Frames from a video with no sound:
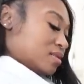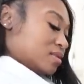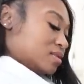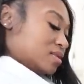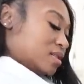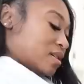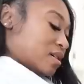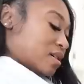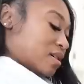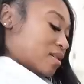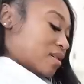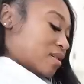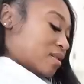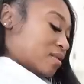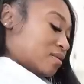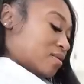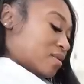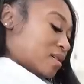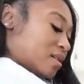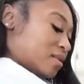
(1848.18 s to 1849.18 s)
Child,
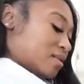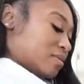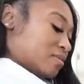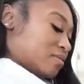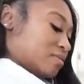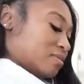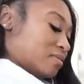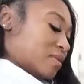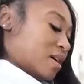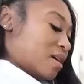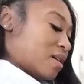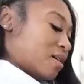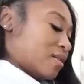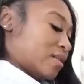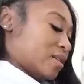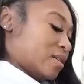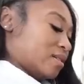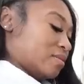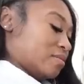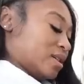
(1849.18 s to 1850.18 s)
I don't. I
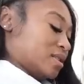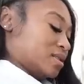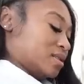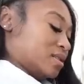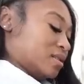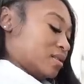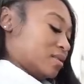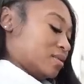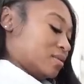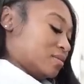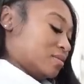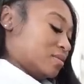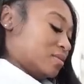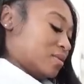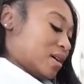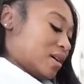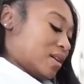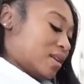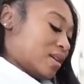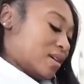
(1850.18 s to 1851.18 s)
already done messed it up. How
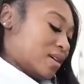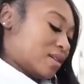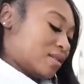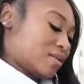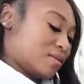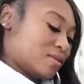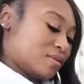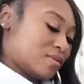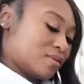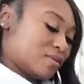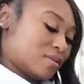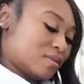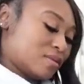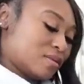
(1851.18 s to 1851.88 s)
the hell you?